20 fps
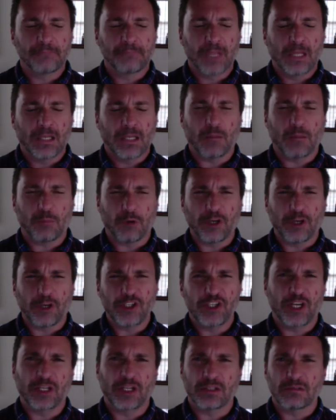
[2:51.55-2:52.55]
not
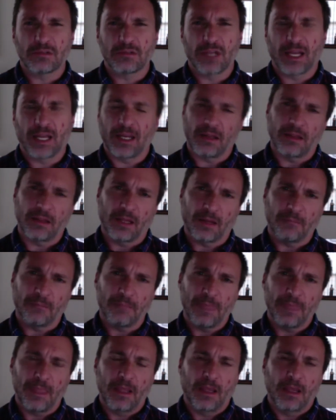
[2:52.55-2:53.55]
preaching anything.
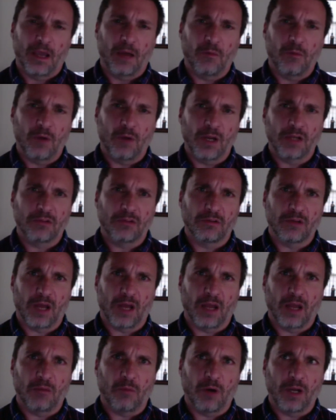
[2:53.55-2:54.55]
I
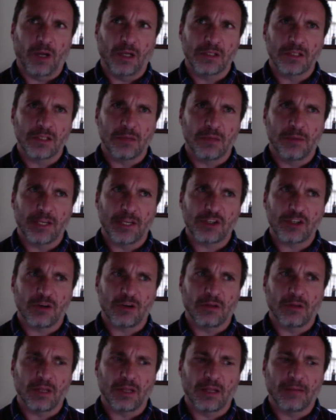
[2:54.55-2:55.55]
wanted to make
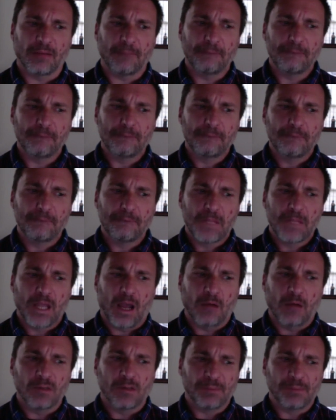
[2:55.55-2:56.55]
sure that I
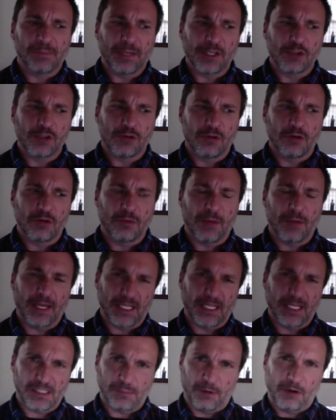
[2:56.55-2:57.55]
was being true to my
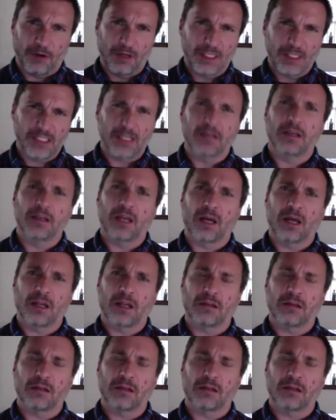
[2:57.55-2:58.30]
experience and not